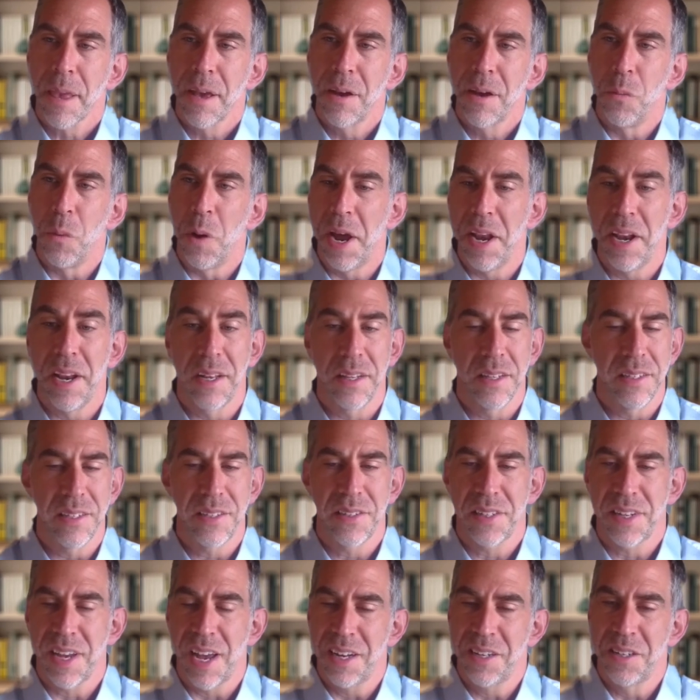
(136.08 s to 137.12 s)
waiting
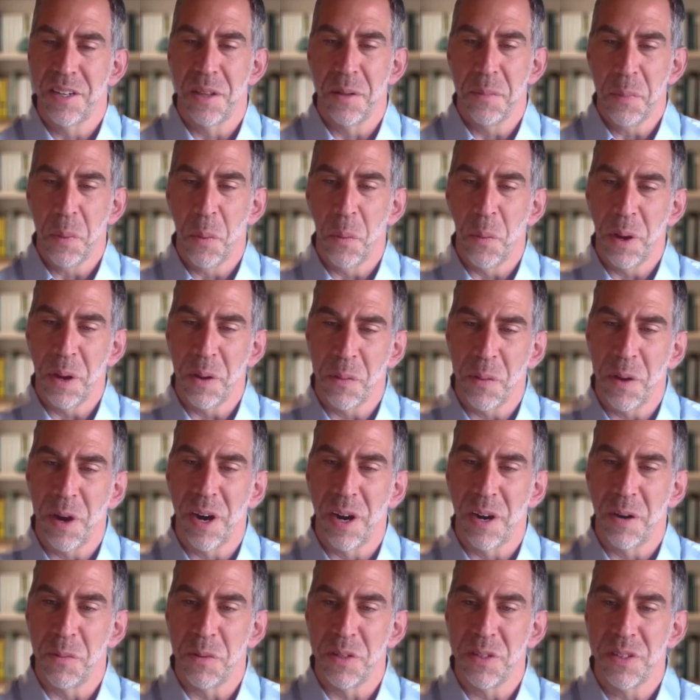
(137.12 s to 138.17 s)
lists got to the point
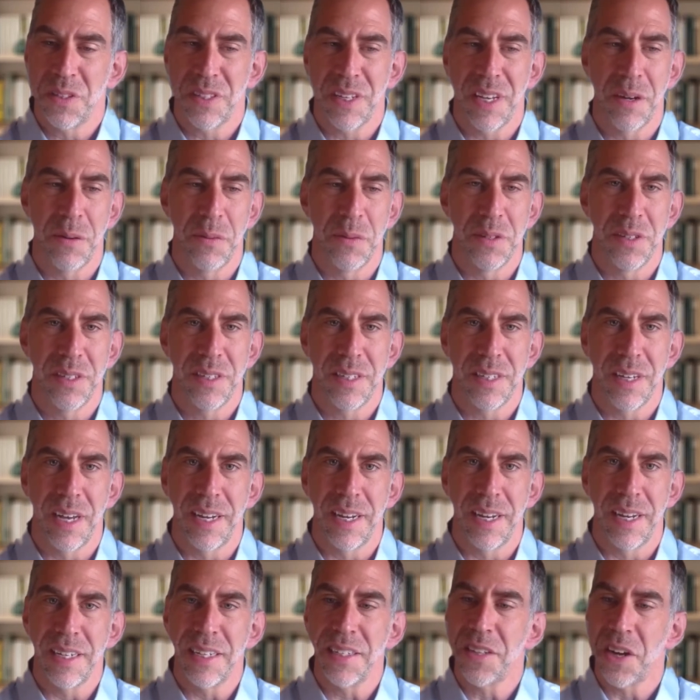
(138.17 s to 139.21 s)
where it was
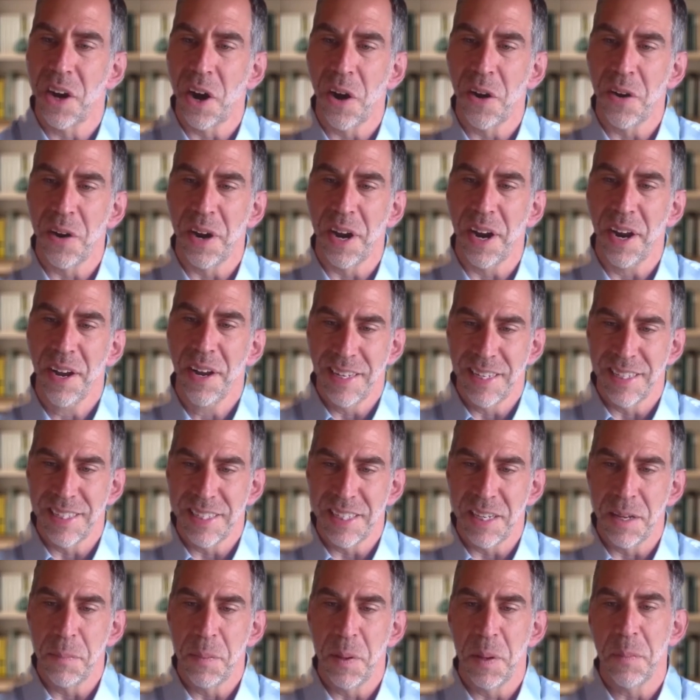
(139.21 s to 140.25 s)
disheartening to
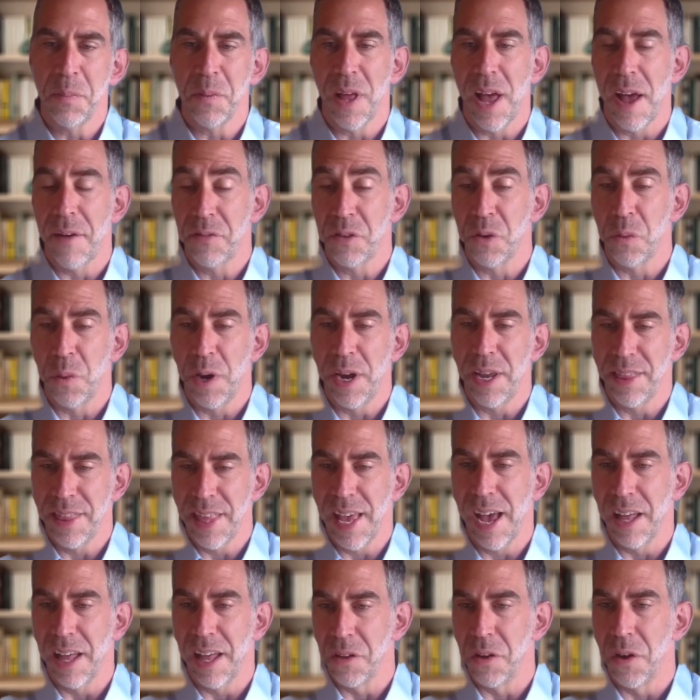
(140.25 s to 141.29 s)
see people have to wait
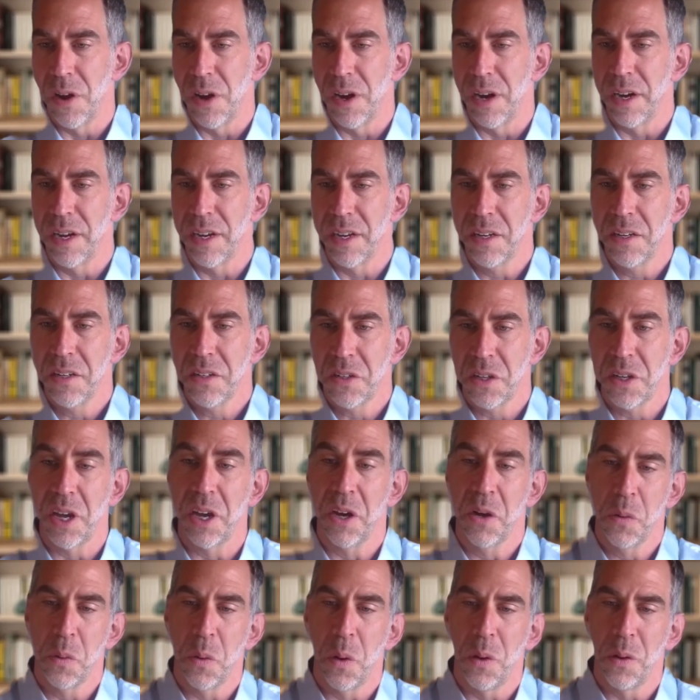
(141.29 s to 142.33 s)
that long to get
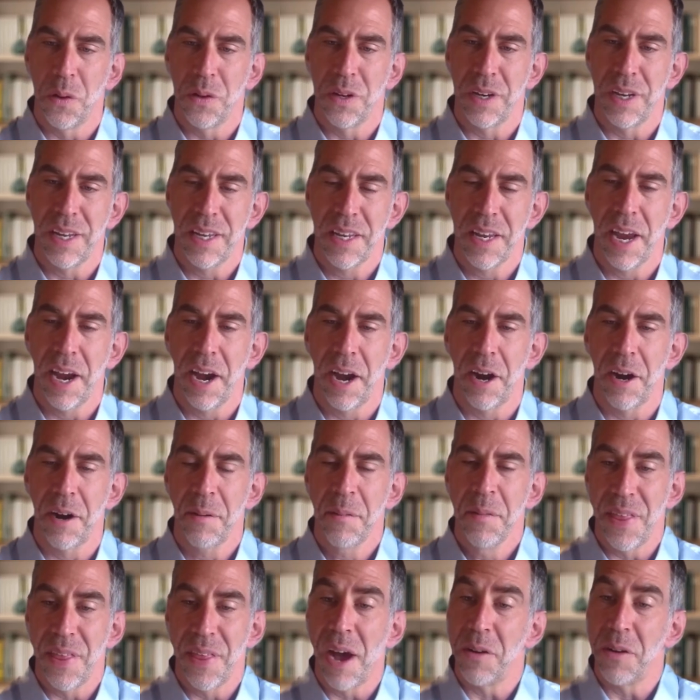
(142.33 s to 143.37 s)
quality care.
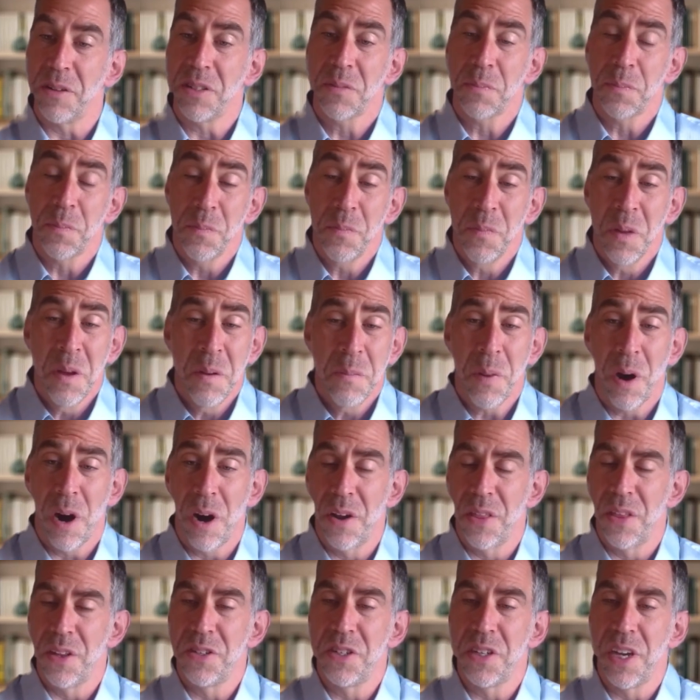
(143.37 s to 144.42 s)
That was part
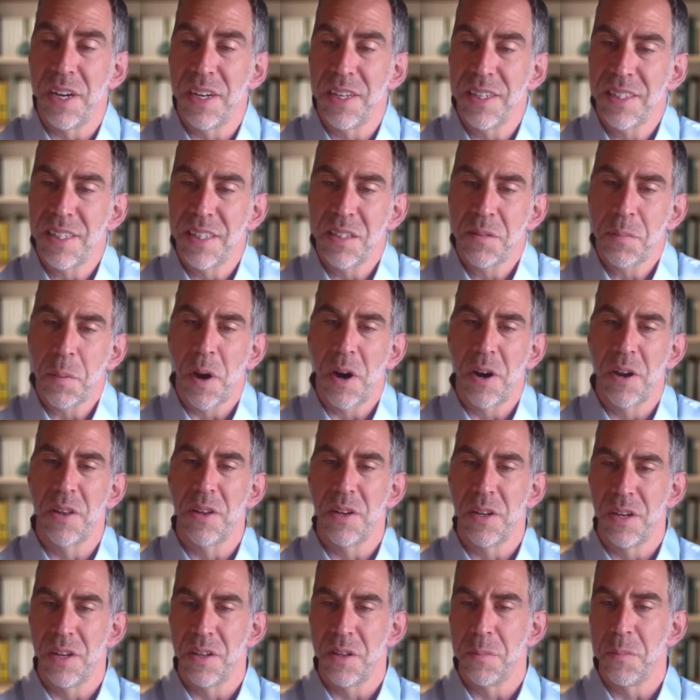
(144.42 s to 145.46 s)
of the genesis, part
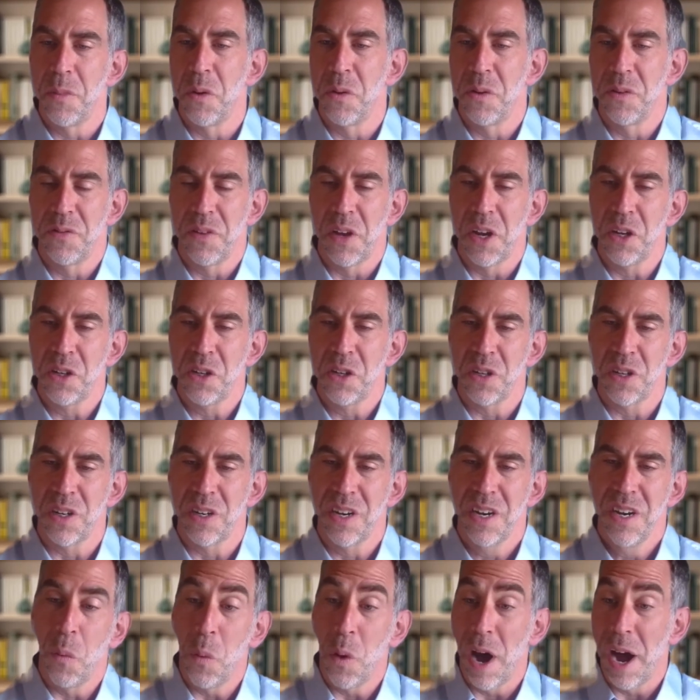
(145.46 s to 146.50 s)
of the motivation
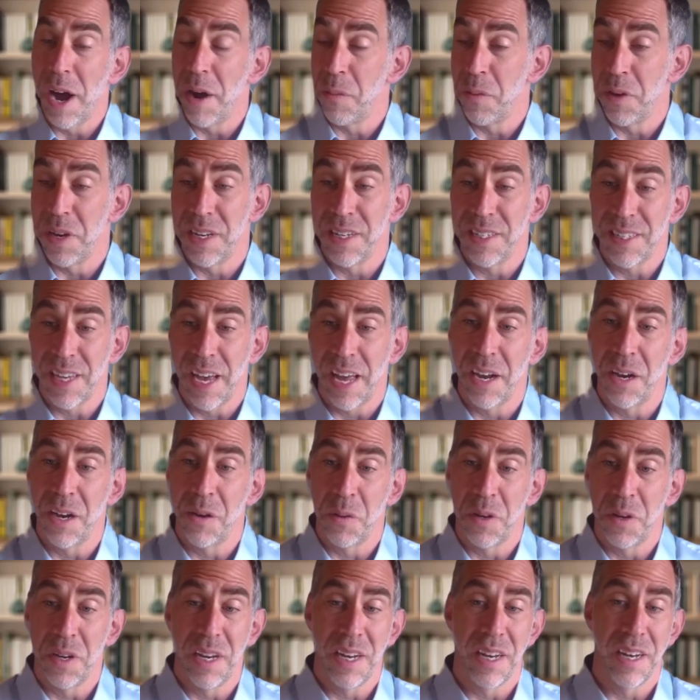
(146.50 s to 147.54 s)
why we decided
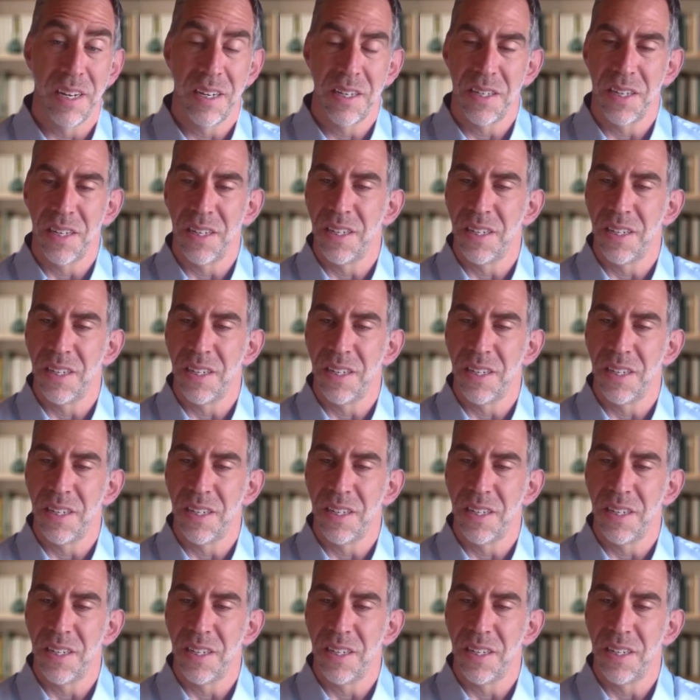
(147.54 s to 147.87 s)
we needed